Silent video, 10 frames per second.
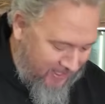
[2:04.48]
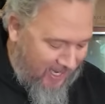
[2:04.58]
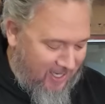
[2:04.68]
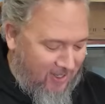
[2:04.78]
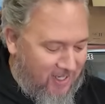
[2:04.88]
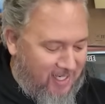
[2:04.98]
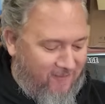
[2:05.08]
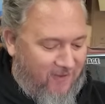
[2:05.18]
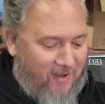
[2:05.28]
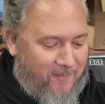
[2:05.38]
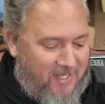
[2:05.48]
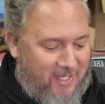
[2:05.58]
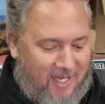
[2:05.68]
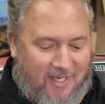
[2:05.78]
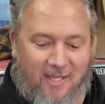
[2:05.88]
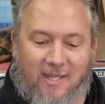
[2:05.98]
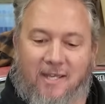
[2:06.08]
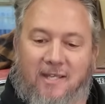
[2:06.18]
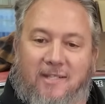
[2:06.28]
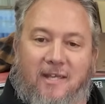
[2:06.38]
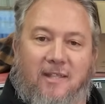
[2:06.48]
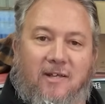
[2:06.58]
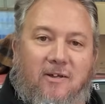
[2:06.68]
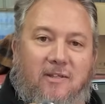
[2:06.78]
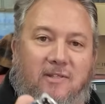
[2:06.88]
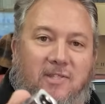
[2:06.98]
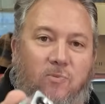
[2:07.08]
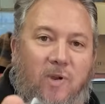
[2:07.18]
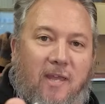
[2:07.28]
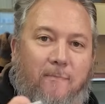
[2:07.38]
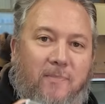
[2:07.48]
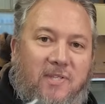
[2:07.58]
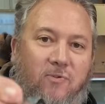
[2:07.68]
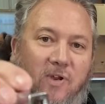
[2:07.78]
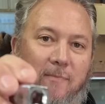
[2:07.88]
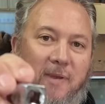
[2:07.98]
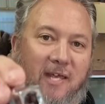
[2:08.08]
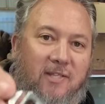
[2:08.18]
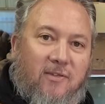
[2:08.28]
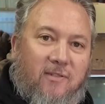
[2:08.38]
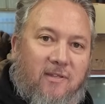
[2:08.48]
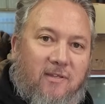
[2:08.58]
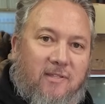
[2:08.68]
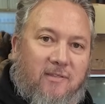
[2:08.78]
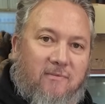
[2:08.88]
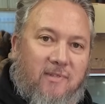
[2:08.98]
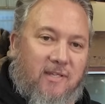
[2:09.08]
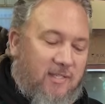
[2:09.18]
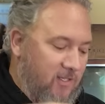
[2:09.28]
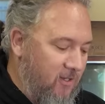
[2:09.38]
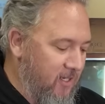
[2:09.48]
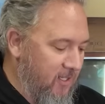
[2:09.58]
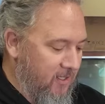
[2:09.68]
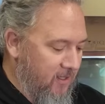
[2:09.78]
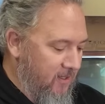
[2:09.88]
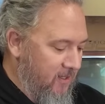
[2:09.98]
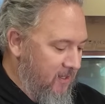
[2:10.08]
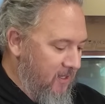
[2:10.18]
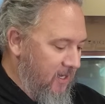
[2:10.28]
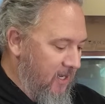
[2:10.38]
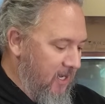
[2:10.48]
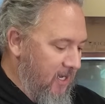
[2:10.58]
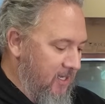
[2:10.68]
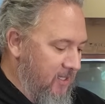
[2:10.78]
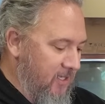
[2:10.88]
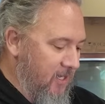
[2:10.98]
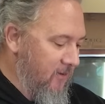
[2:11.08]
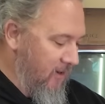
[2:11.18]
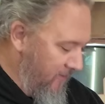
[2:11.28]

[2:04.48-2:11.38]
say 95%. So they've got square backs on these sockets, and so